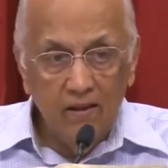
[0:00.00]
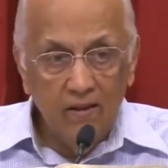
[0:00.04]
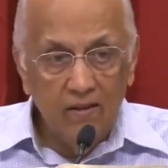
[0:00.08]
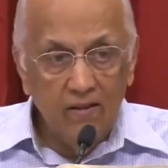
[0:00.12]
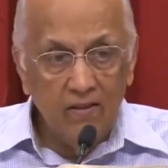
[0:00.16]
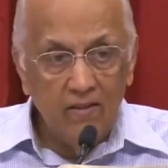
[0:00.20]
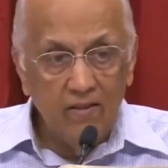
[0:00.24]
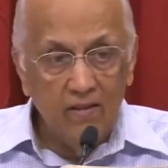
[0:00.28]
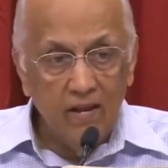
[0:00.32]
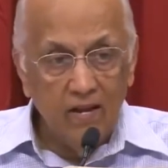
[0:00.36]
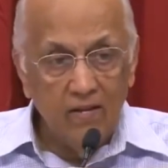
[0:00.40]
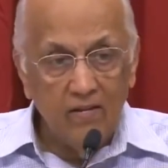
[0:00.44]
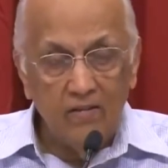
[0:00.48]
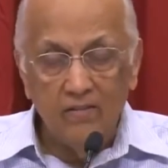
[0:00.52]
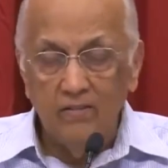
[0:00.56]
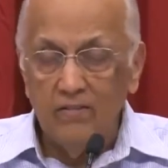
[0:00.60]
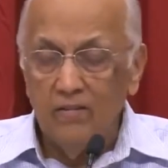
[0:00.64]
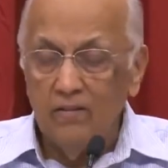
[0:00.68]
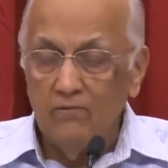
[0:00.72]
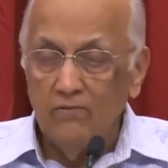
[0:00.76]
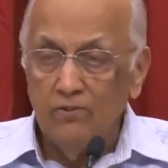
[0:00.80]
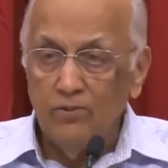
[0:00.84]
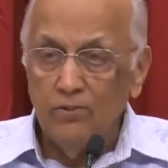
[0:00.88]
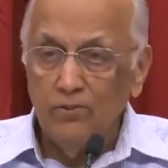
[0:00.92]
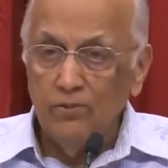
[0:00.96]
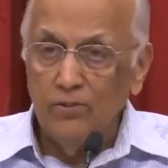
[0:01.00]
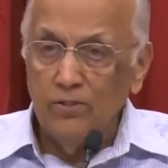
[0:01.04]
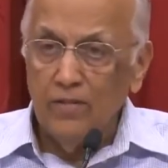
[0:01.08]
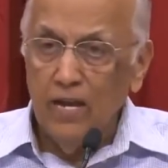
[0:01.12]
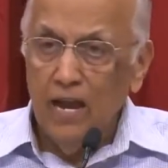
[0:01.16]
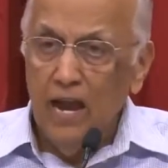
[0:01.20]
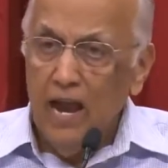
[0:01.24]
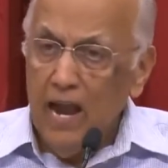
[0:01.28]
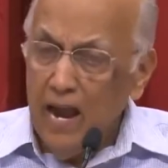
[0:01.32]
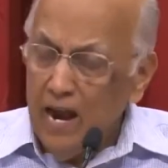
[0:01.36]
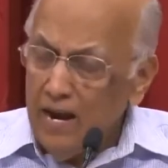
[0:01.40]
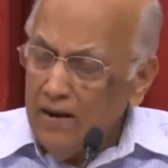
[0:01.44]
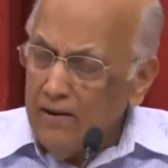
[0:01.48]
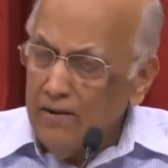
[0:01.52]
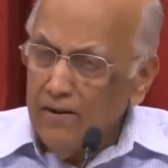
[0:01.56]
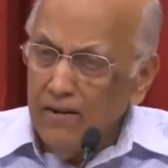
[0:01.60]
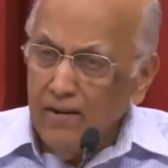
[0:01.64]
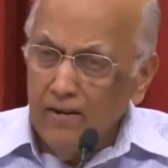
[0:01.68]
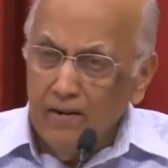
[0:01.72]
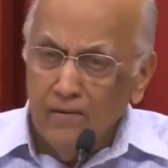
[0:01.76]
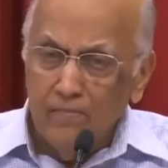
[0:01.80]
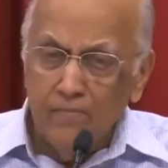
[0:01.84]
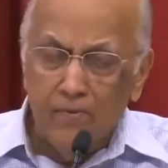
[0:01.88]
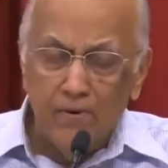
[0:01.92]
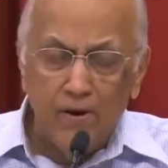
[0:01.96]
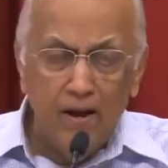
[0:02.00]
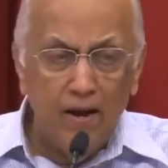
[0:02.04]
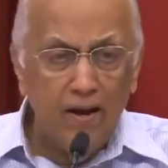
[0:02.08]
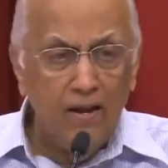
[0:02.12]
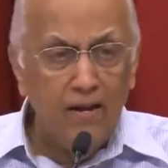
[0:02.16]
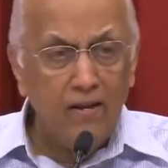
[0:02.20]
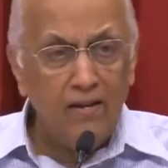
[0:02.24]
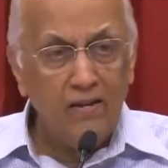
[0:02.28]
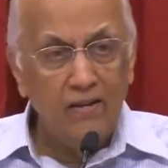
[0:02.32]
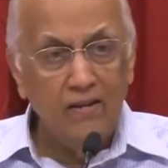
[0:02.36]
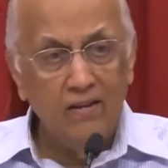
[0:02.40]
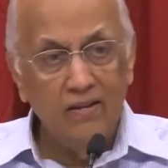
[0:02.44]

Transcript: that itself shows arrogant pride.